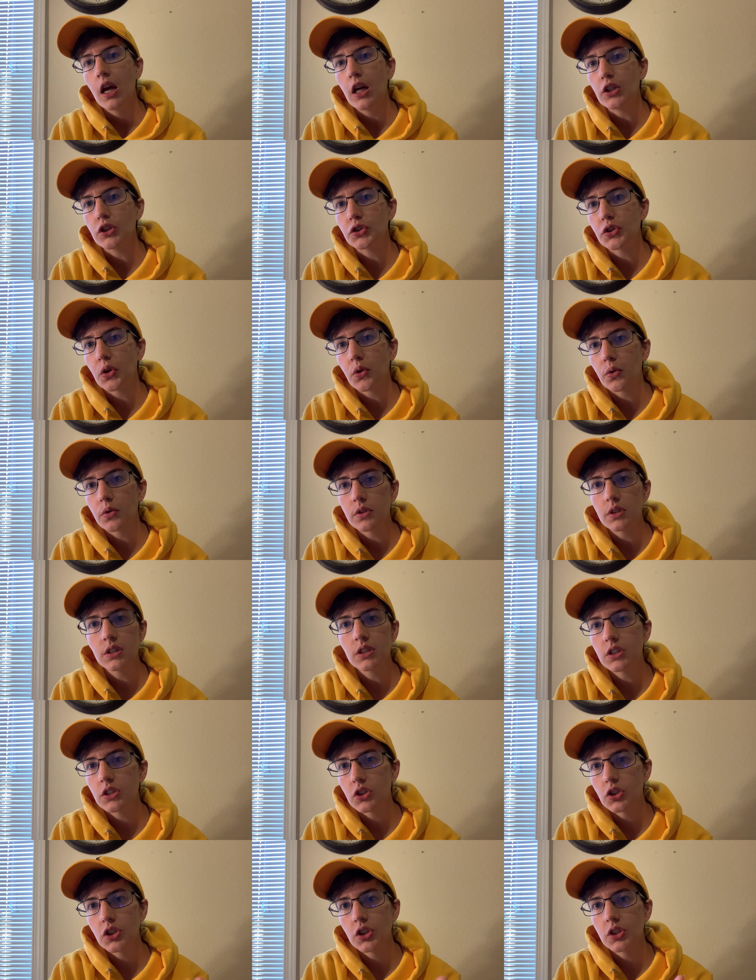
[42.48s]
And so this
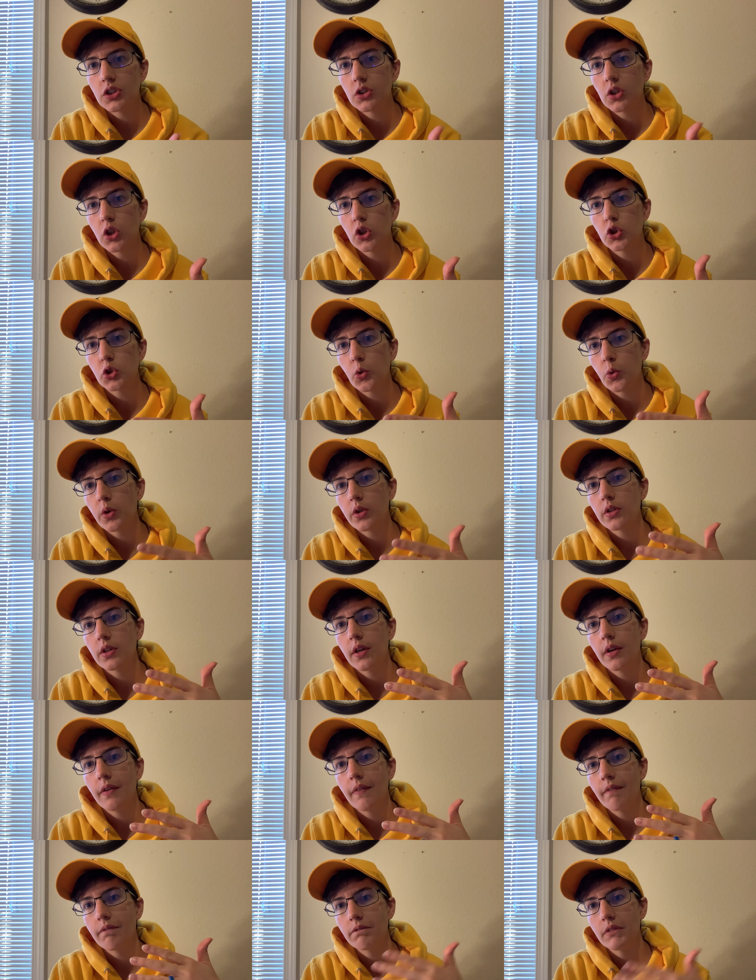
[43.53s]
is just a short
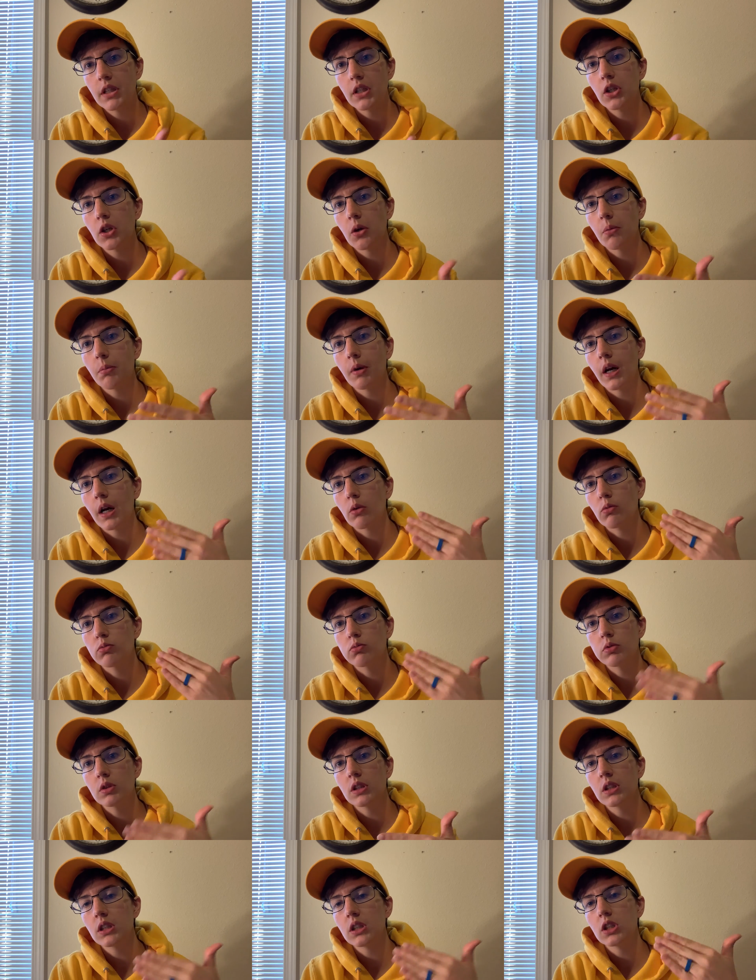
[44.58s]
video, but I
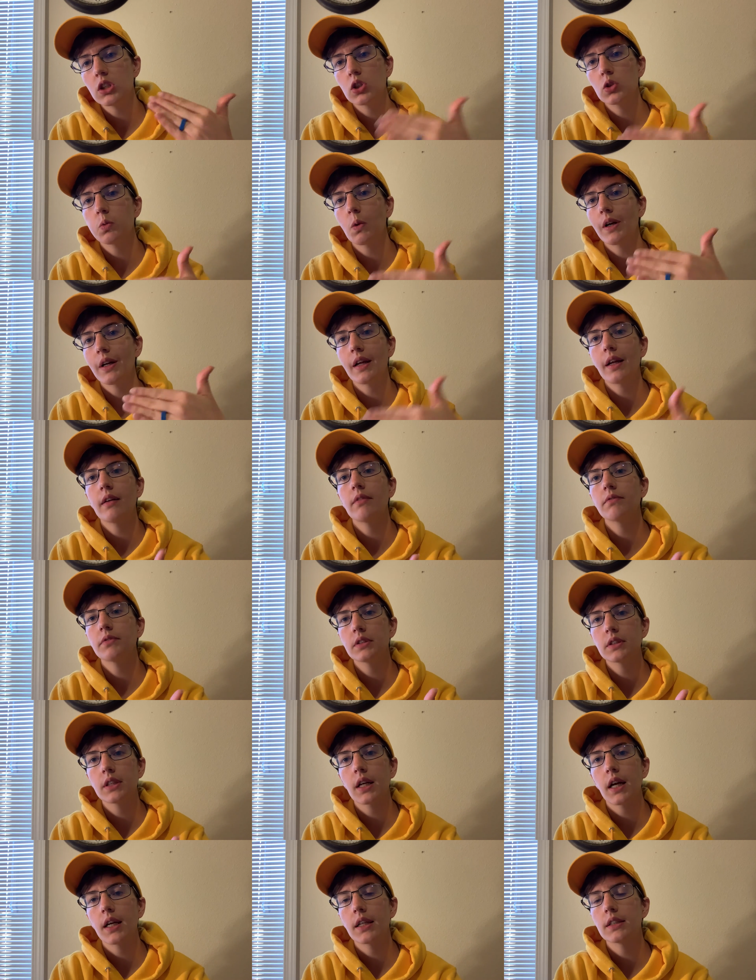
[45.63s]
really just want to
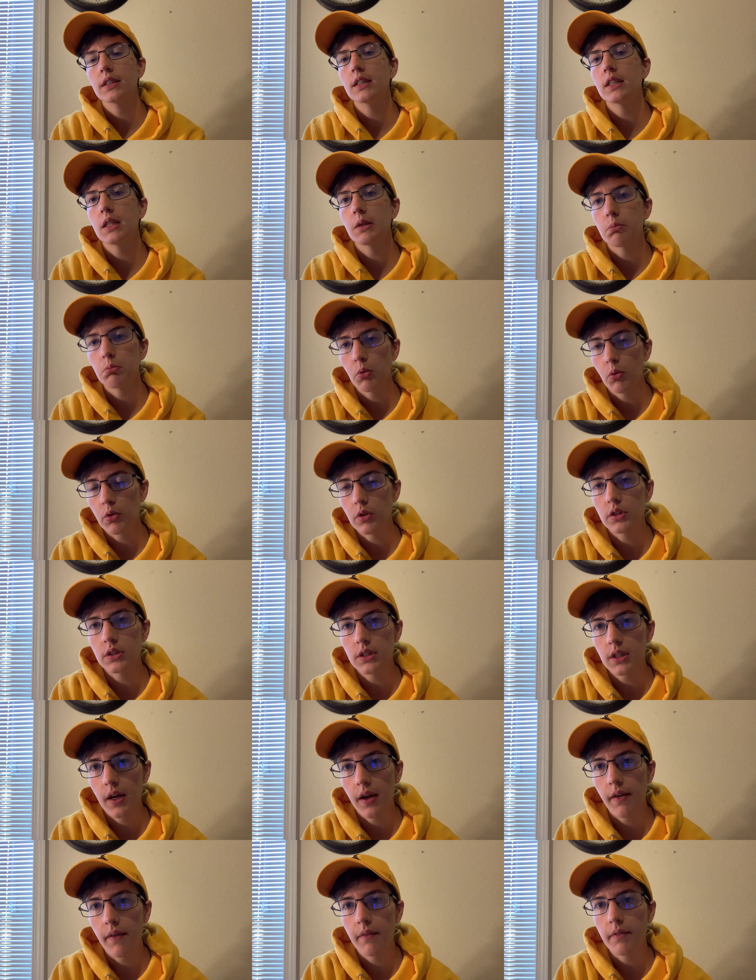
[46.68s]
emphasize the importance
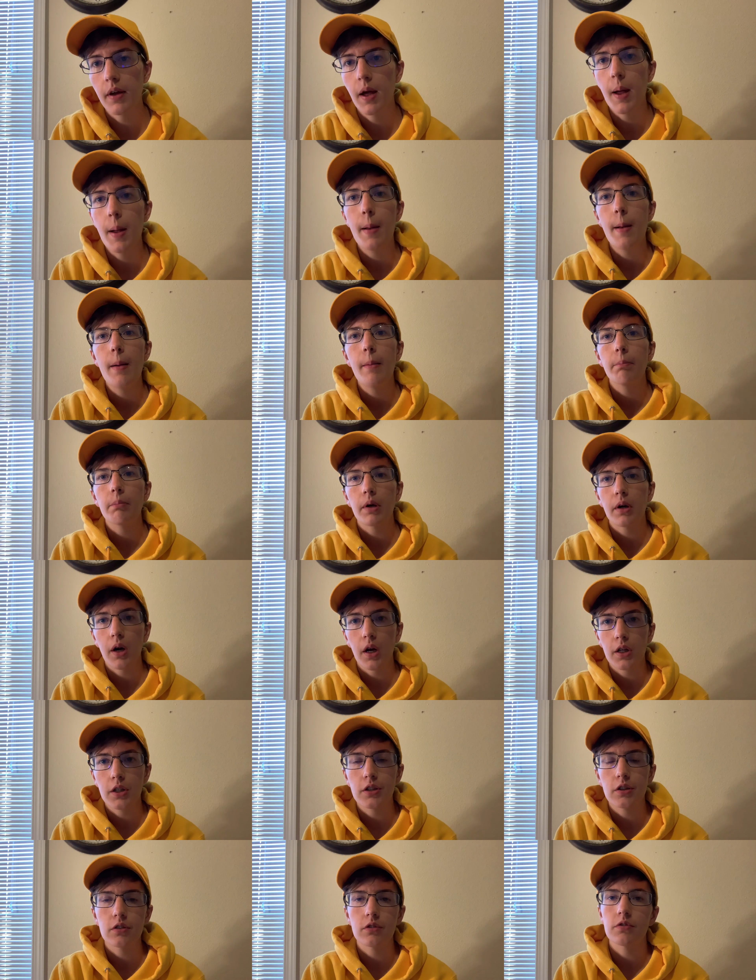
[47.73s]
of
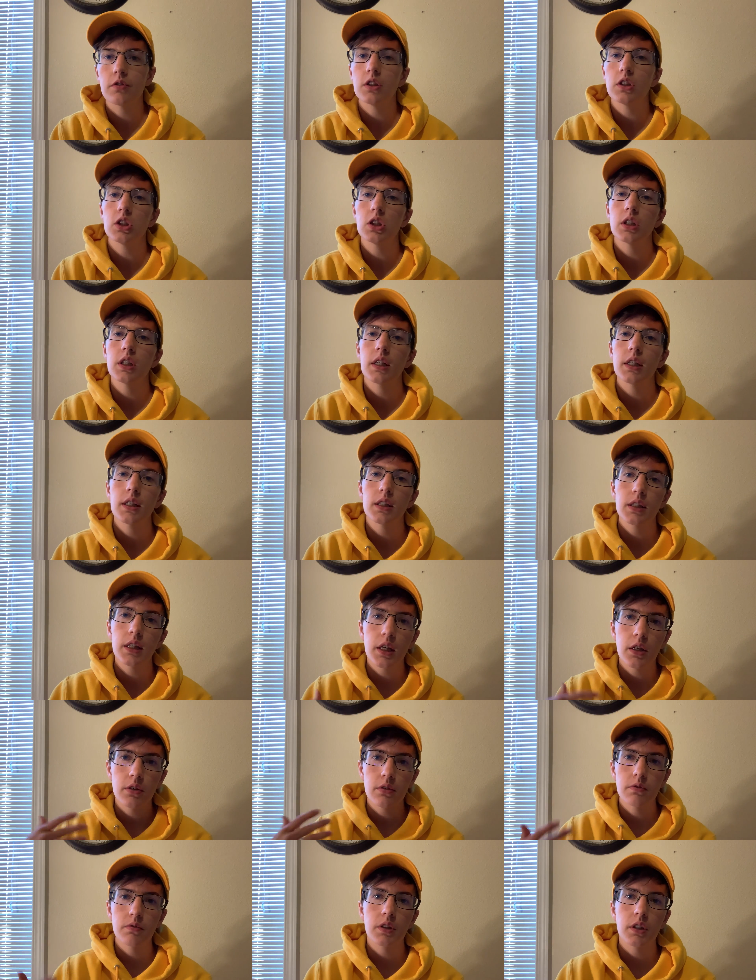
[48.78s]
binocular vision. And in
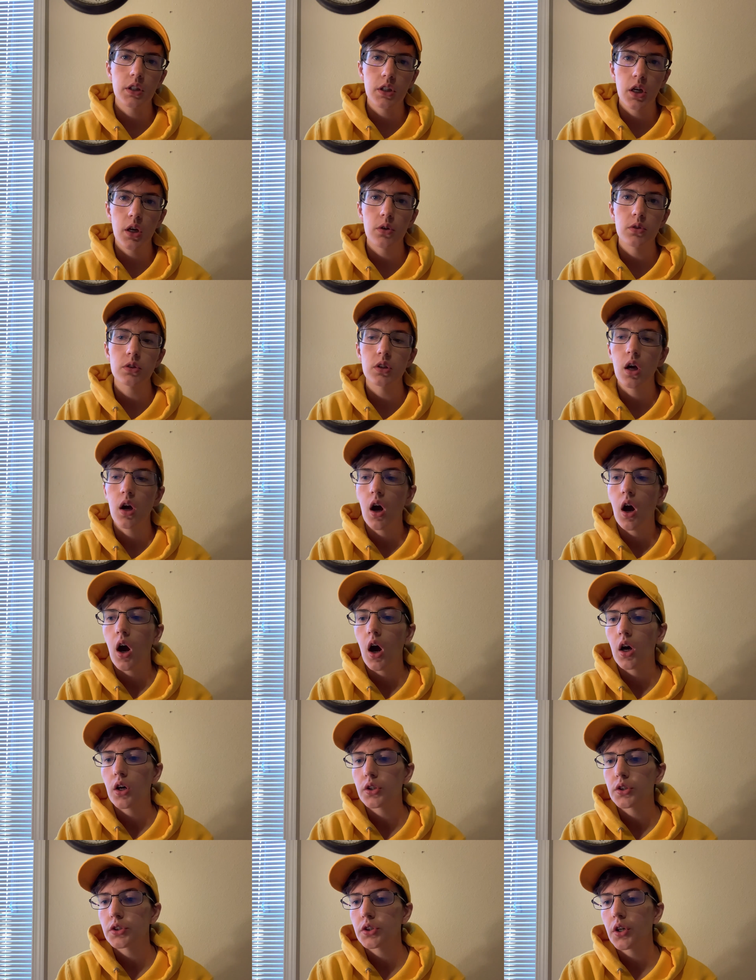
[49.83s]
later videos,
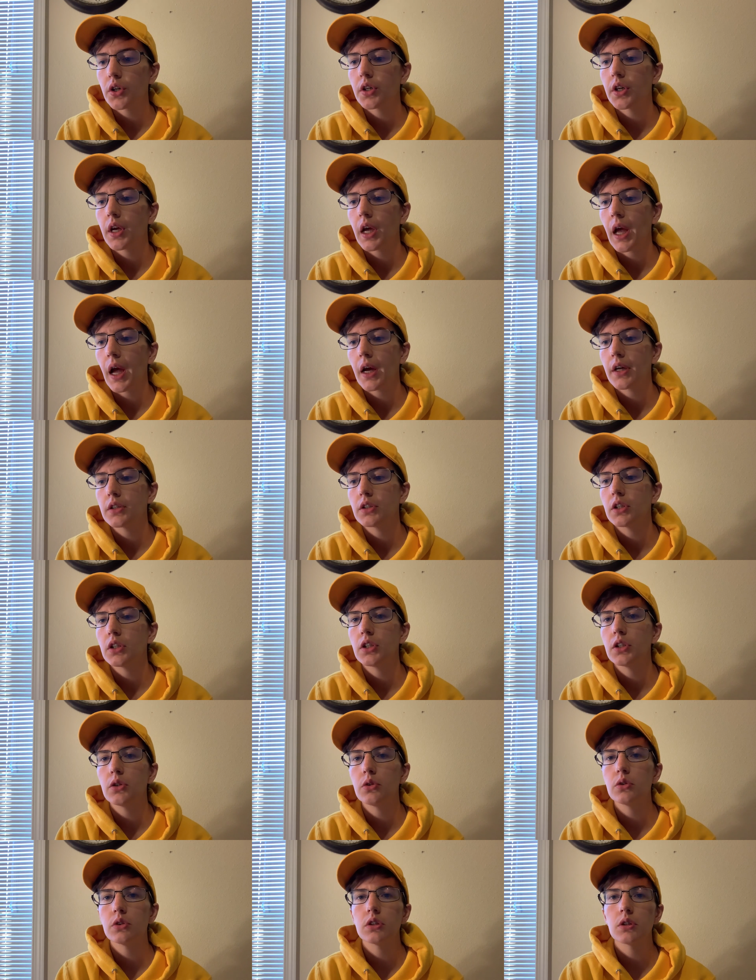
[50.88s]
I'll show you how to
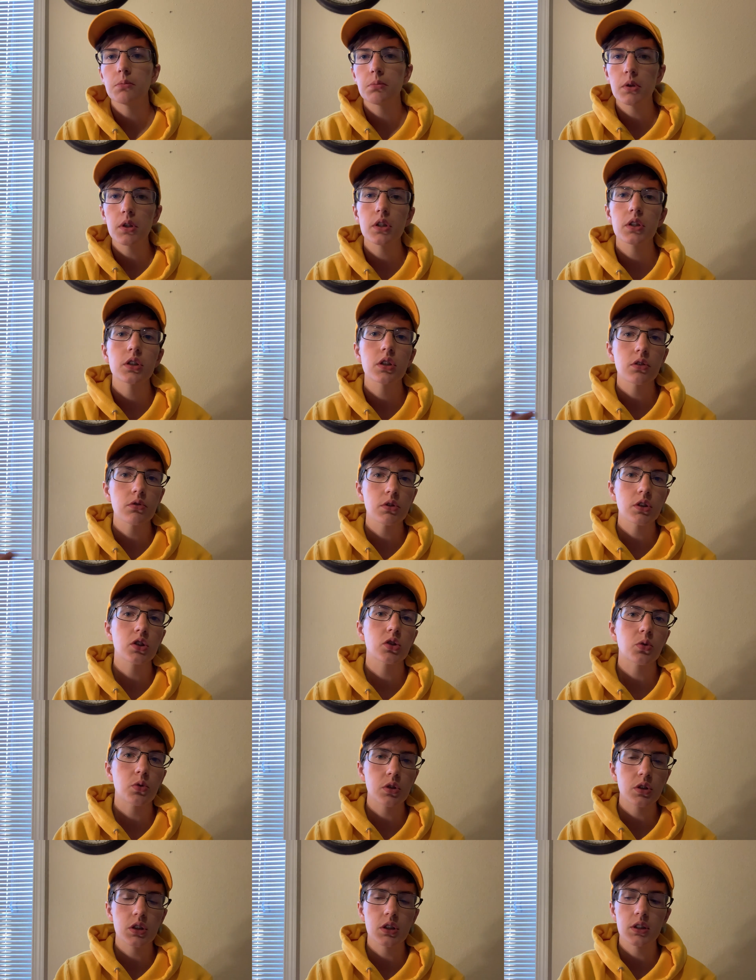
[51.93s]
use the books and
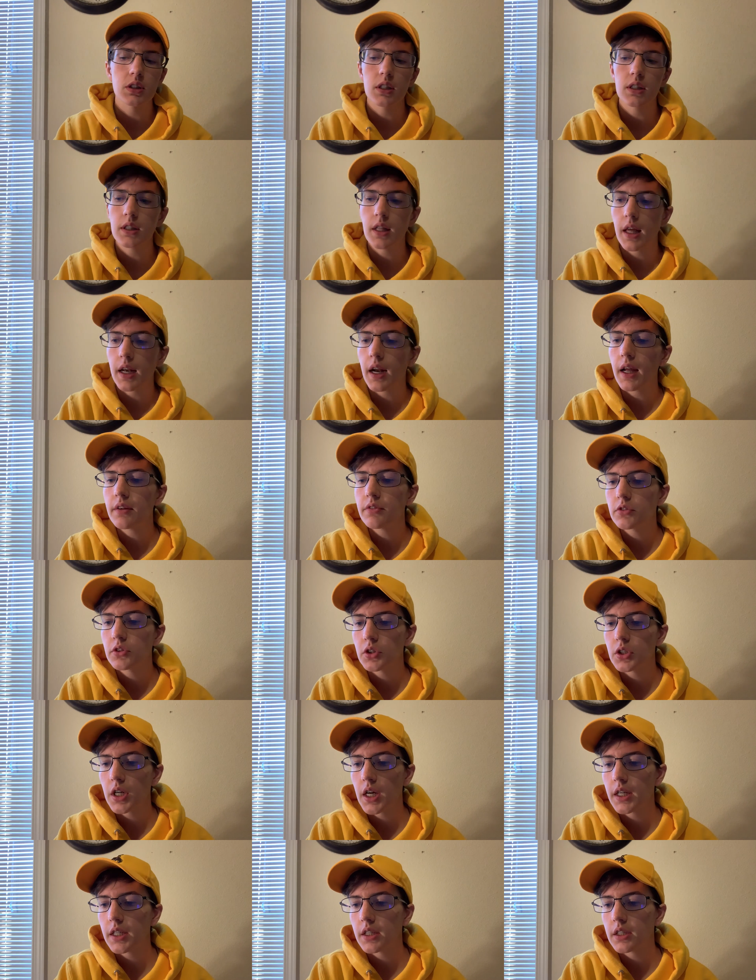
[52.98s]
resources that, that I've
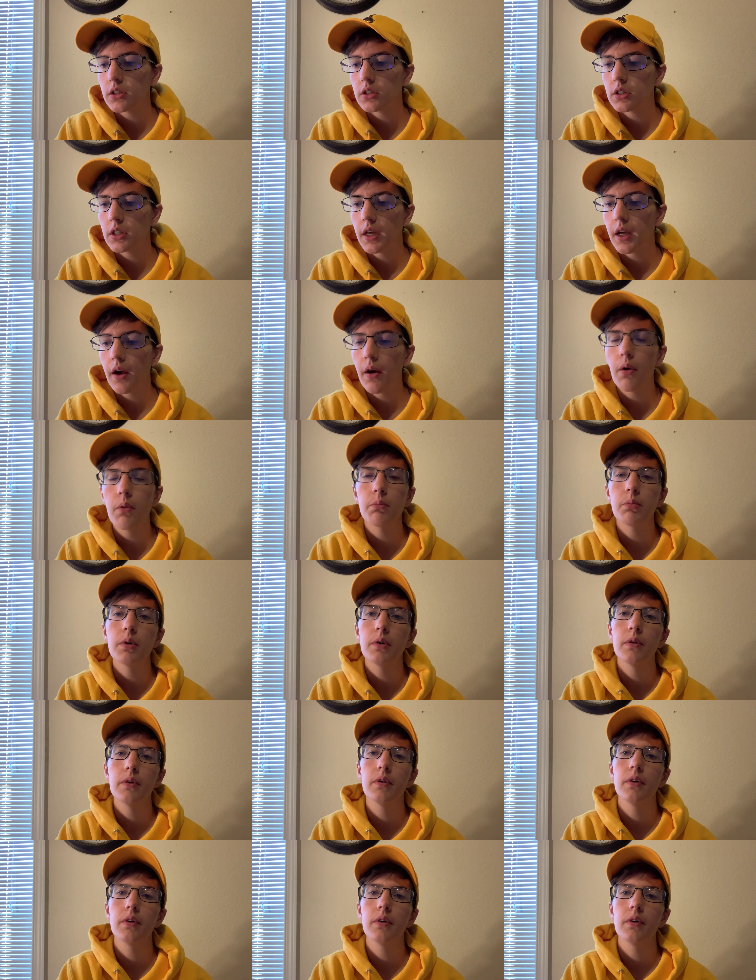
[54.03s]
created to help